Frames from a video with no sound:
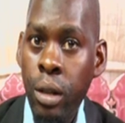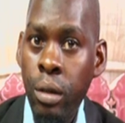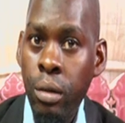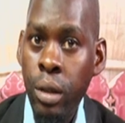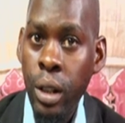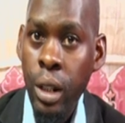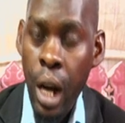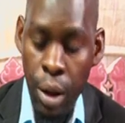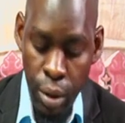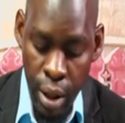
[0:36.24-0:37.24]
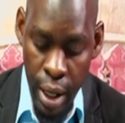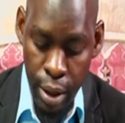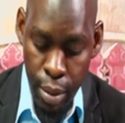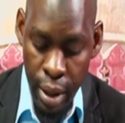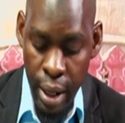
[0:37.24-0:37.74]
We are looking at
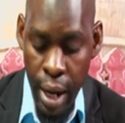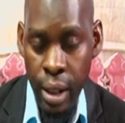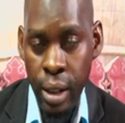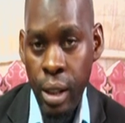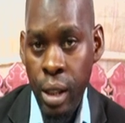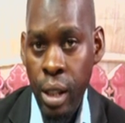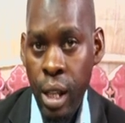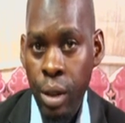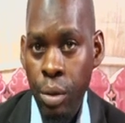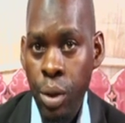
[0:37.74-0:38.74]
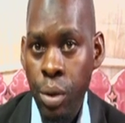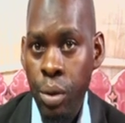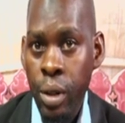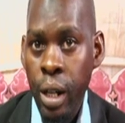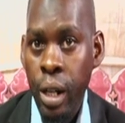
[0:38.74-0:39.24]
matters that we
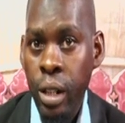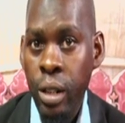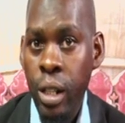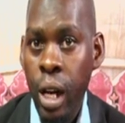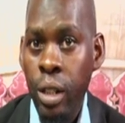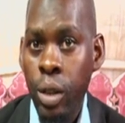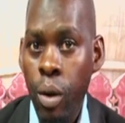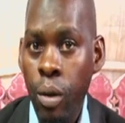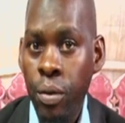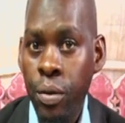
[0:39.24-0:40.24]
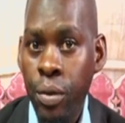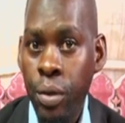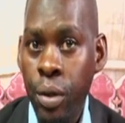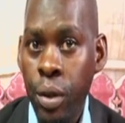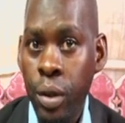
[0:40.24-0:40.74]
should take charge
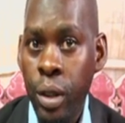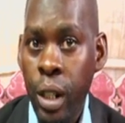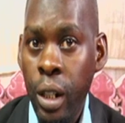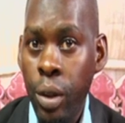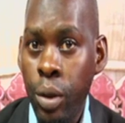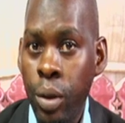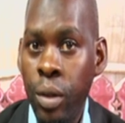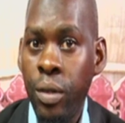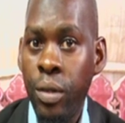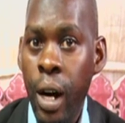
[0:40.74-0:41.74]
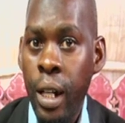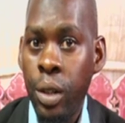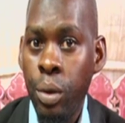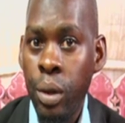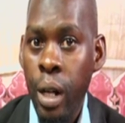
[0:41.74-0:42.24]
of or take note of
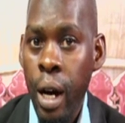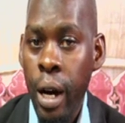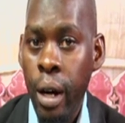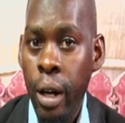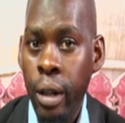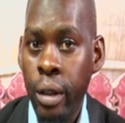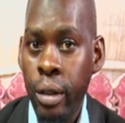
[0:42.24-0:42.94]
as we are